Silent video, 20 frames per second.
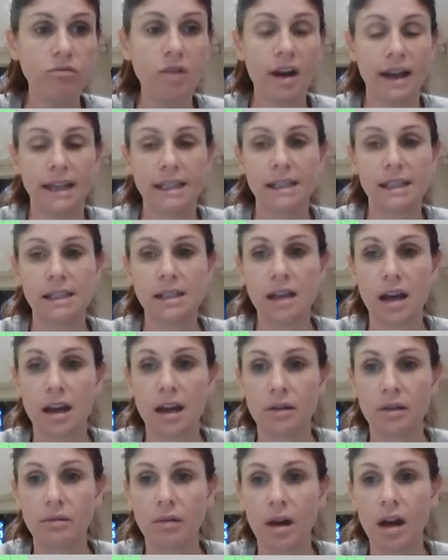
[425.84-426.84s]
Right,
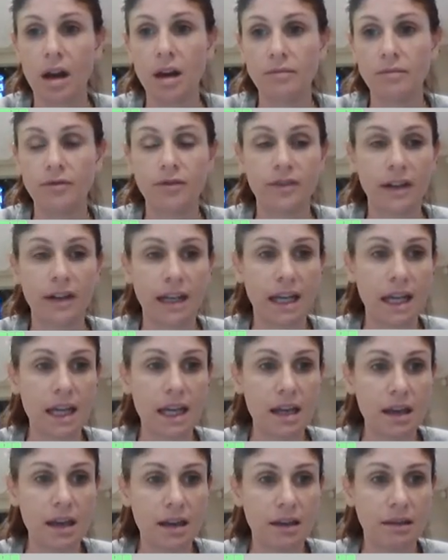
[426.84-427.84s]
so
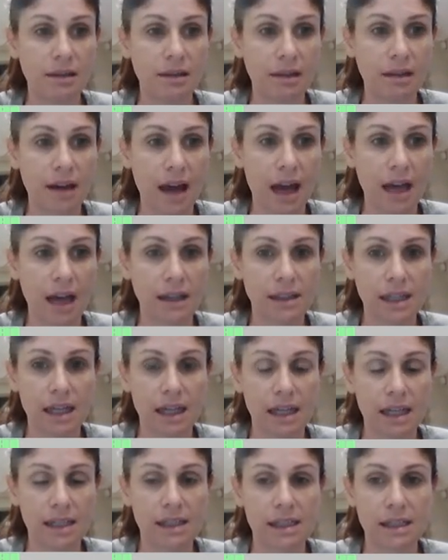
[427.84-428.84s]
hopefully that
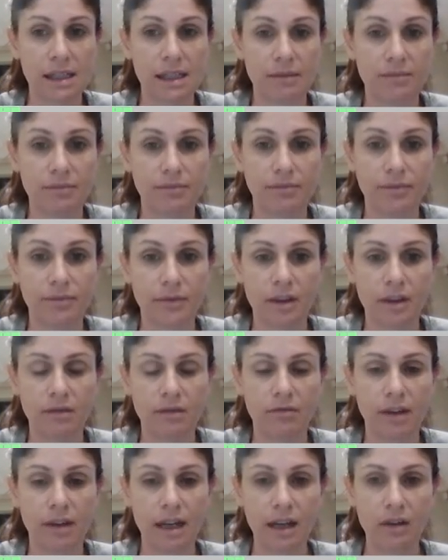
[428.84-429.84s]
has
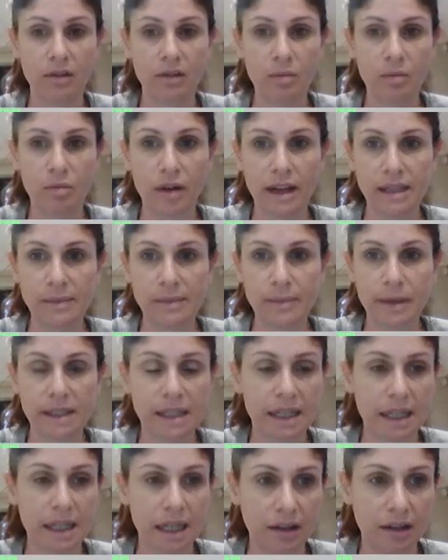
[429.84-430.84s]
really got your brains
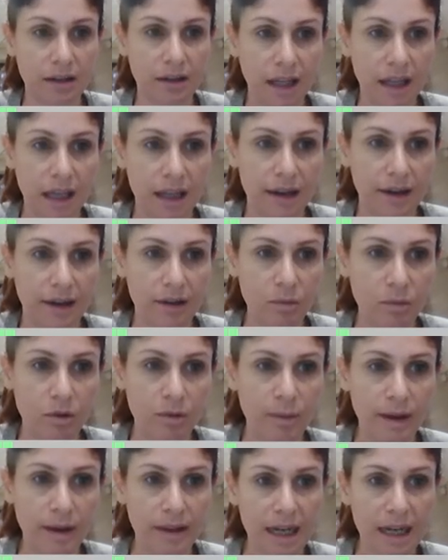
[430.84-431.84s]
buzzing and you're thinking a lot more
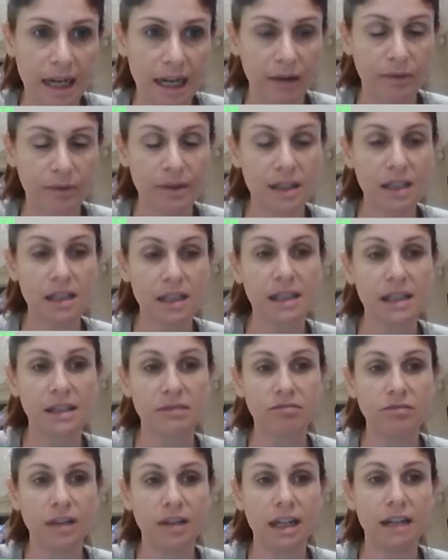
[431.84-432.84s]
about the language, because
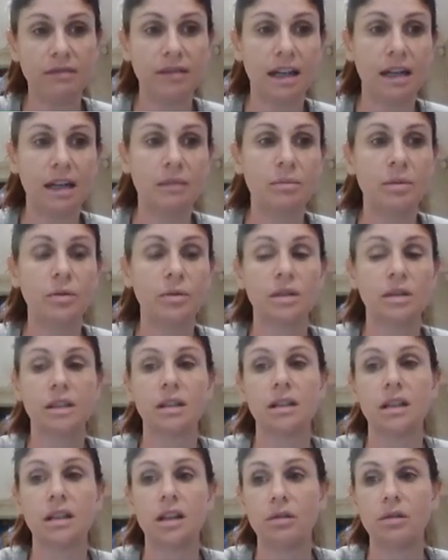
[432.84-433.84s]
that's really, really
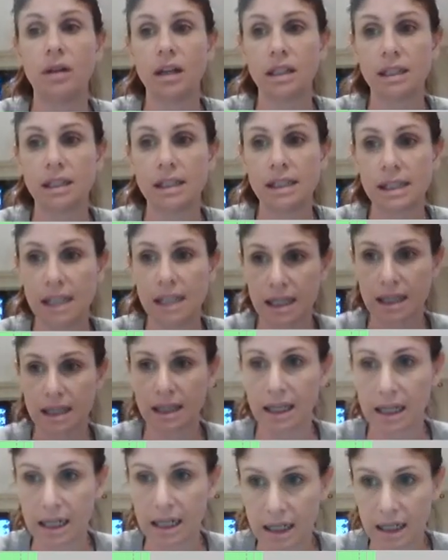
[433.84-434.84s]
important that you
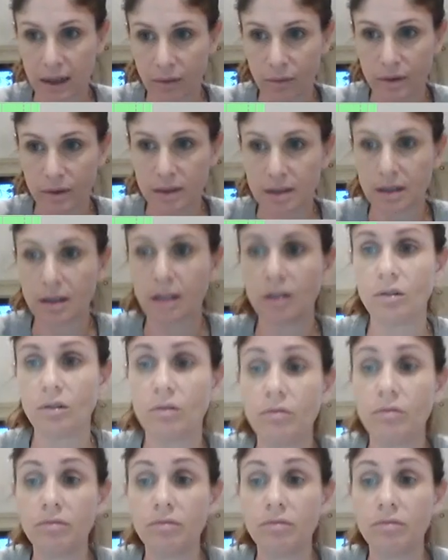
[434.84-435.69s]
understand that language, and that